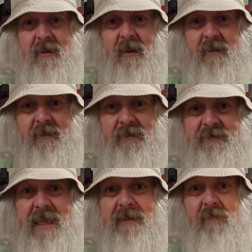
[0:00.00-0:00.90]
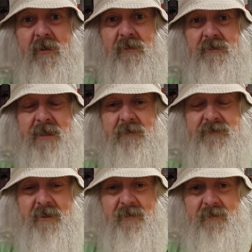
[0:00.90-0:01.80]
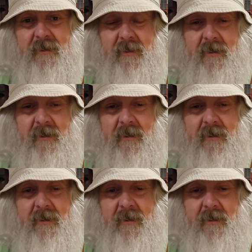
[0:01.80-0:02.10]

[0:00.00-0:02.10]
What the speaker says: Good side markers also.